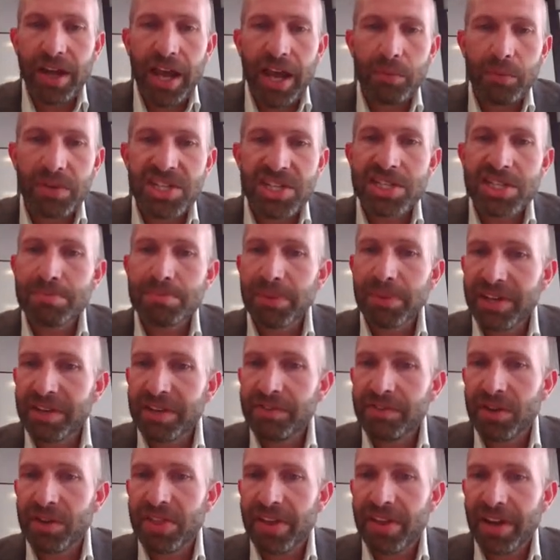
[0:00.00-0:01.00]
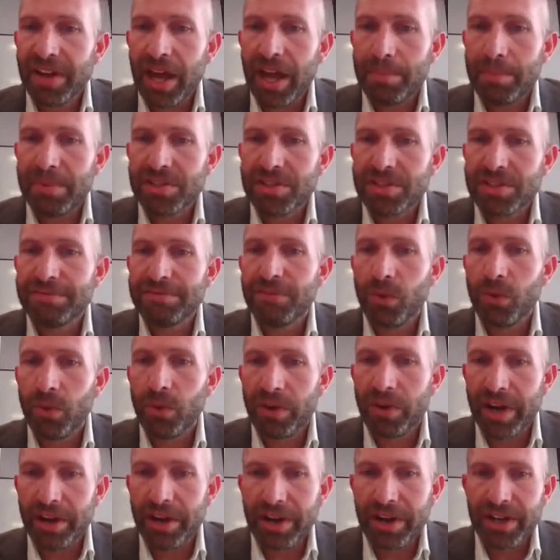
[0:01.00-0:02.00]
And we split everything up into
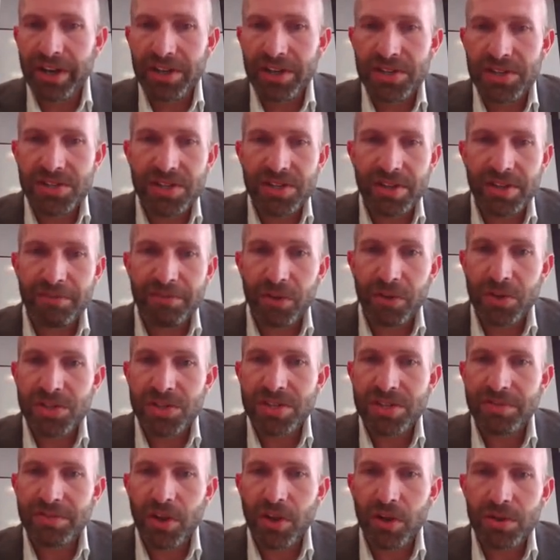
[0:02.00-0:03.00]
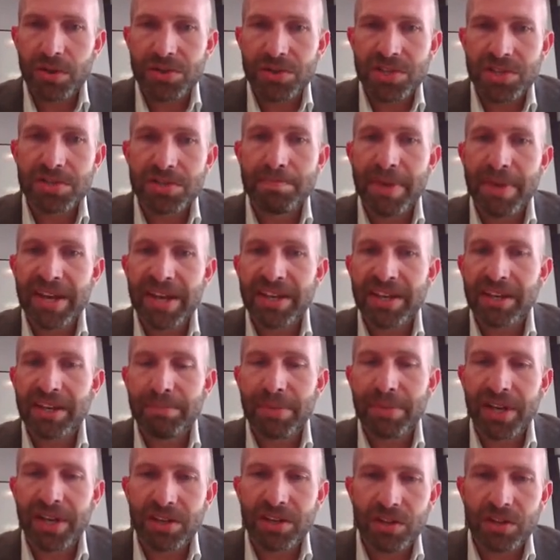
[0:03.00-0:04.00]
4 areas. The first of those is
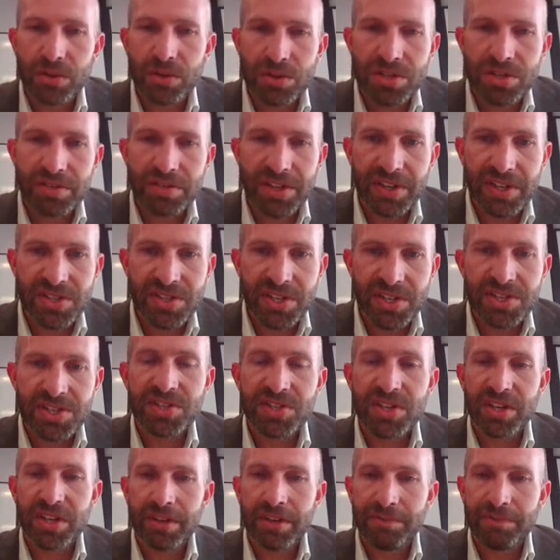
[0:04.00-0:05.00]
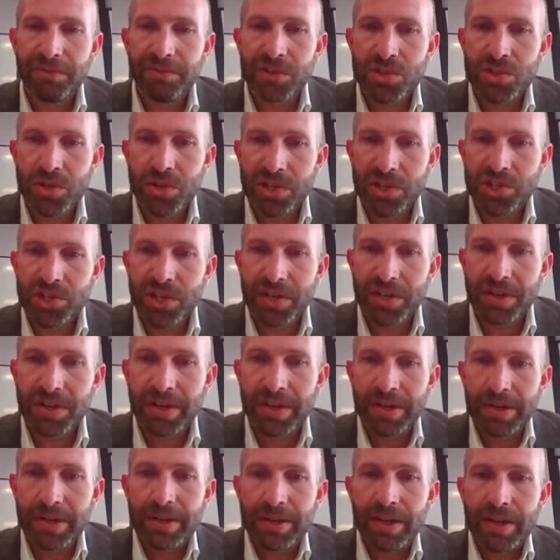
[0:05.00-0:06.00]
making better use of existing infrastructure.
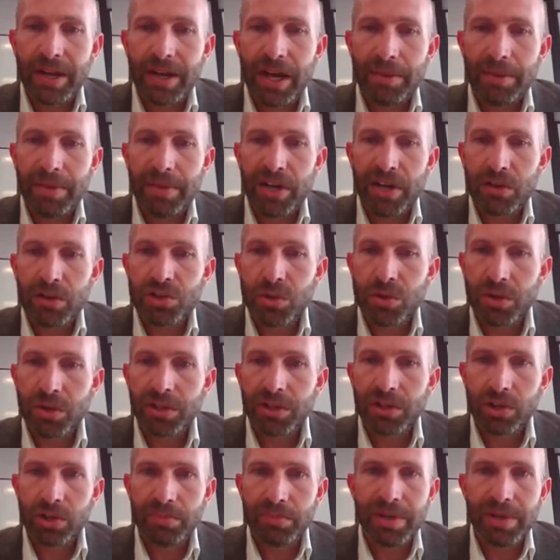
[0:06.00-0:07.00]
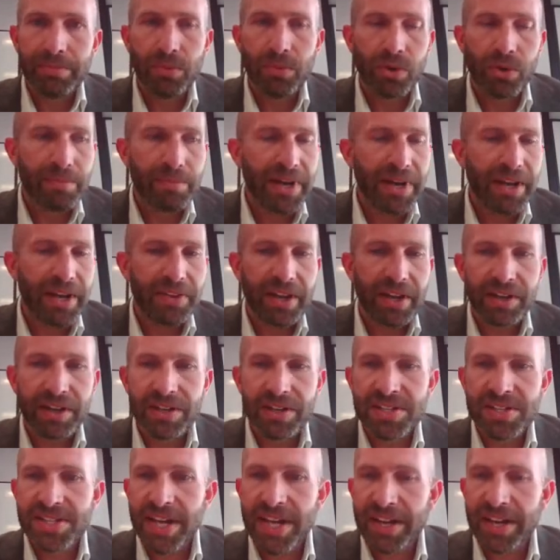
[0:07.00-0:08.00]
And I'll talk a little bit more about that in
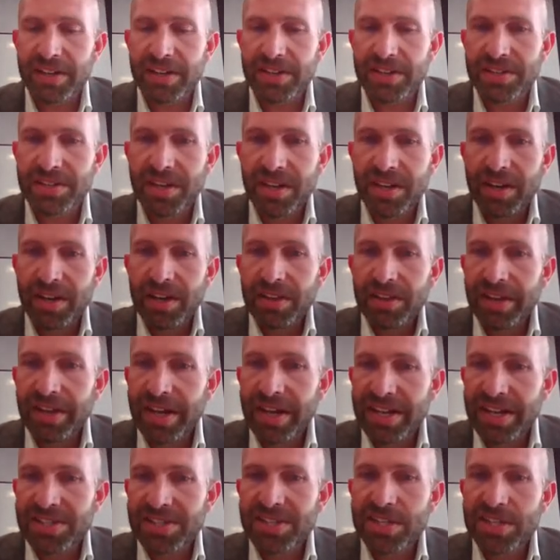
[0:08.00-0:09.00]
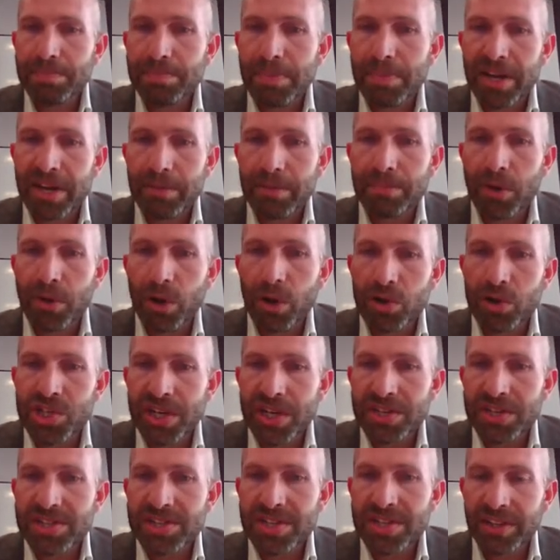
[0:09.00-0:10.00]
a second. The next is better
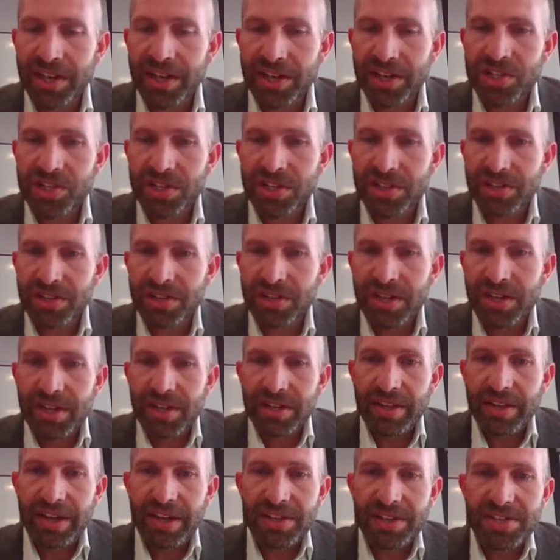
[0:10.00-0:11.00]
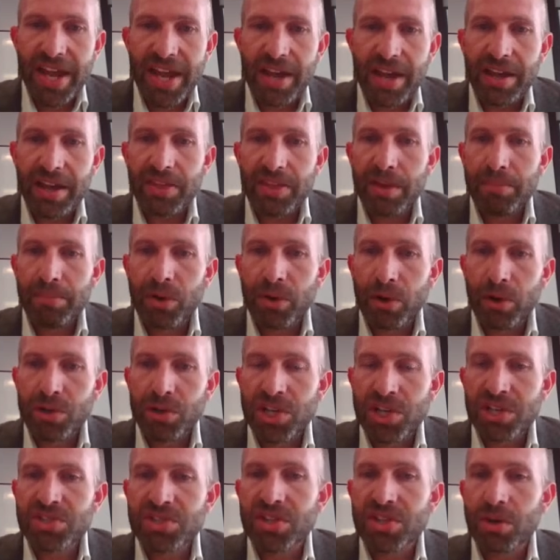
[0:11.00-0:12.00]
project selection. That is the
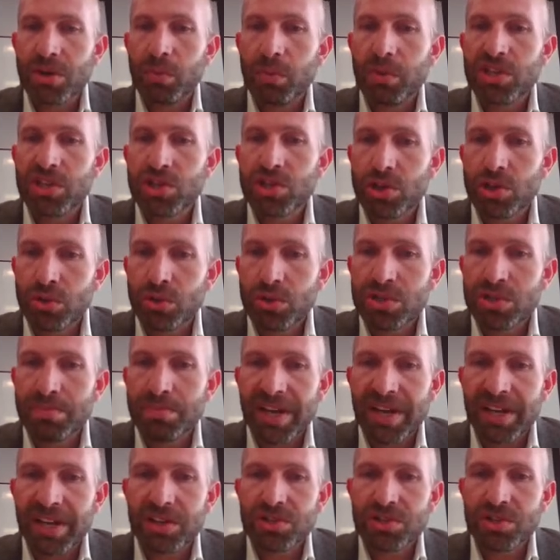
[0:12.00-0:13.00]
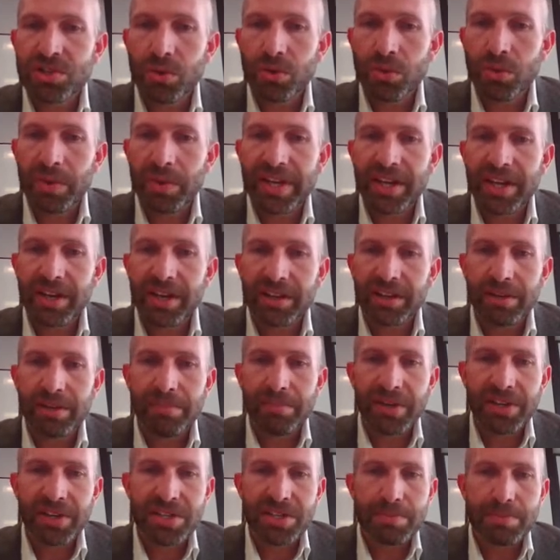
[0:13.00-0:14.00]
projects that we choose, making sure we're getting the
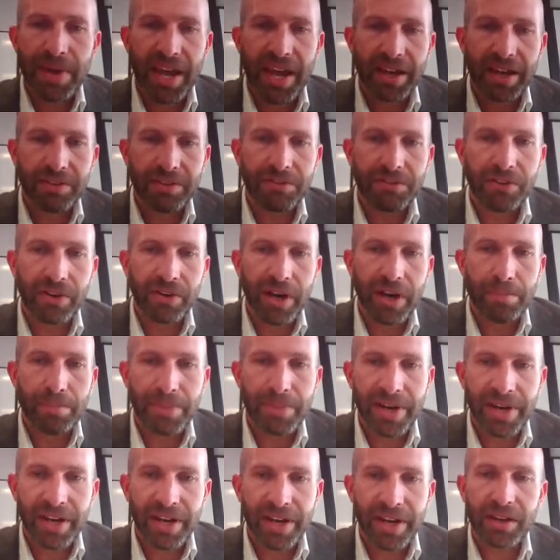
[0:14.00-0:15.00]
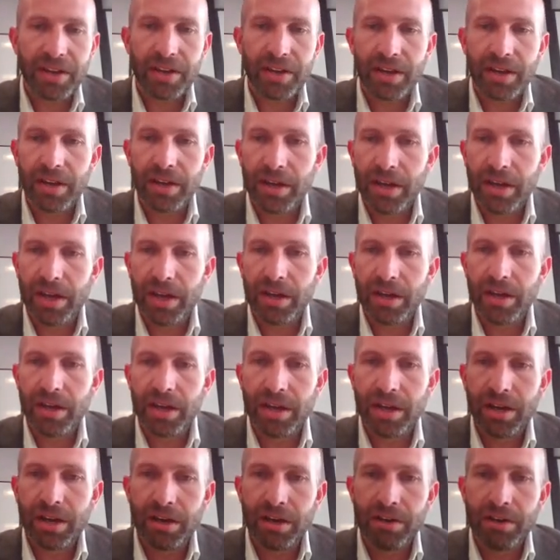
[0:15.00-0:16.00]
biggest bang for our buck
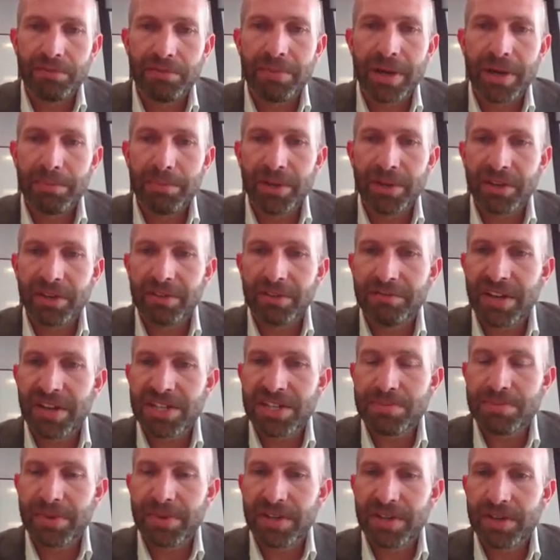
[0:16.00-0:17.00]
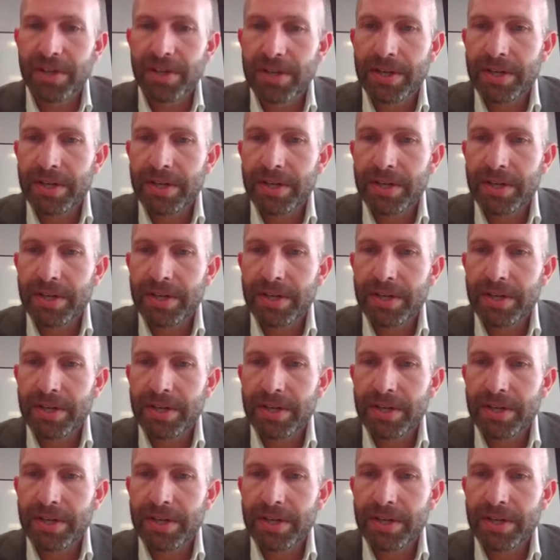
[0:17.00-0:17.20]
of public investment.